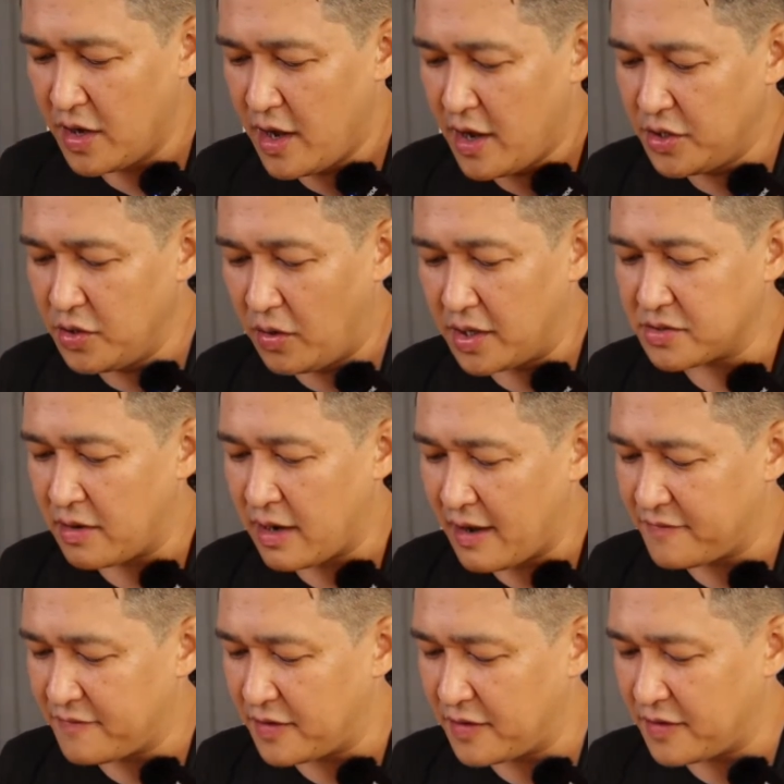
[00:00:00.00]
you also
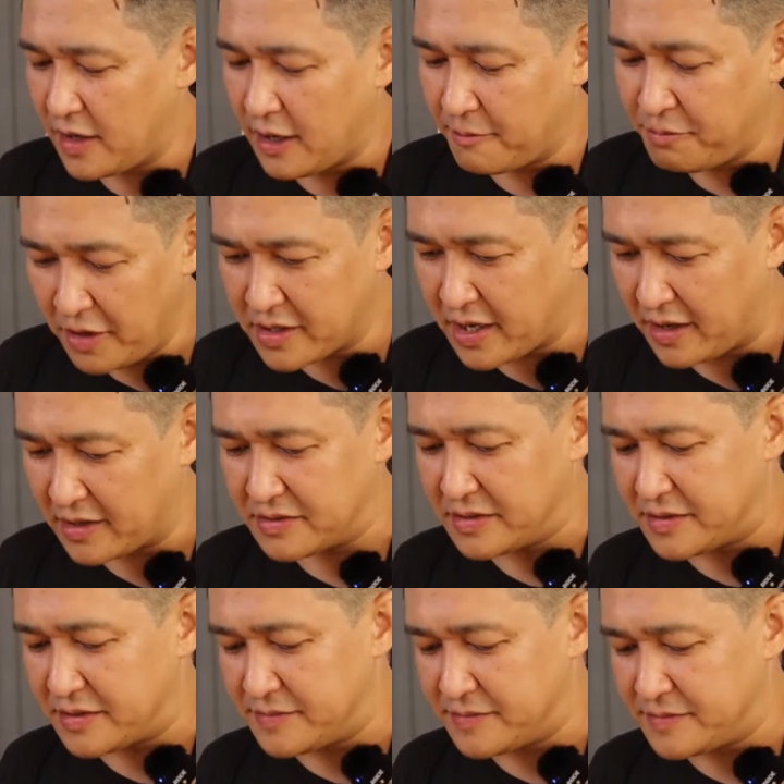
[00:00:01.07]
have player
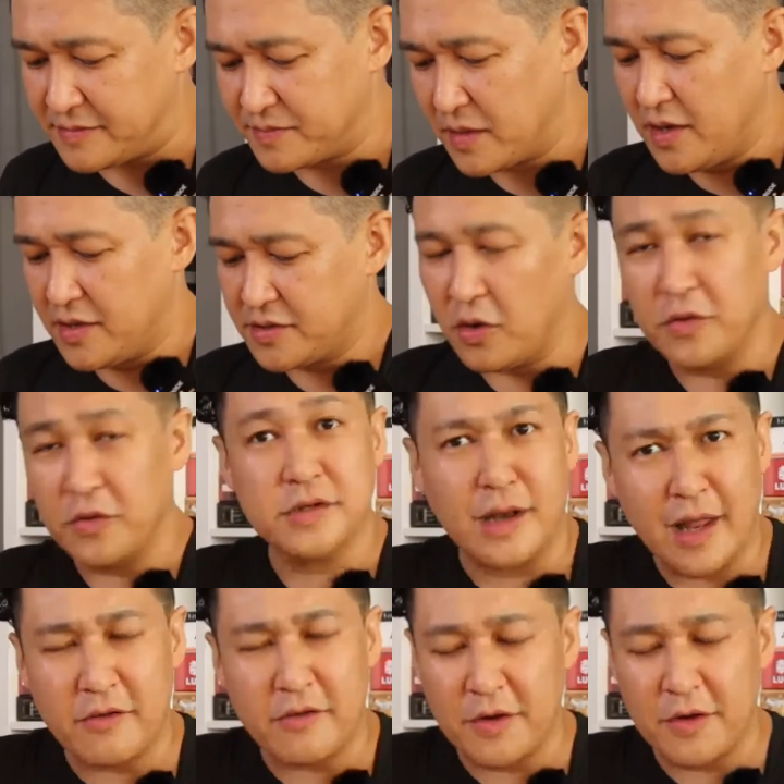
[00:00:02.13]
characters. So there's a
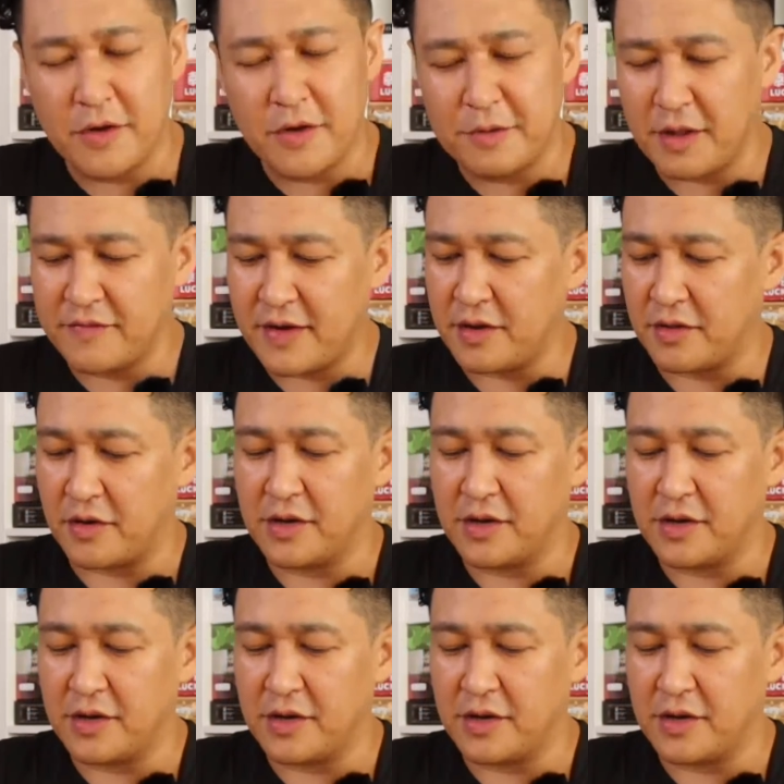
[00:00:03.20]
lot of replay value there.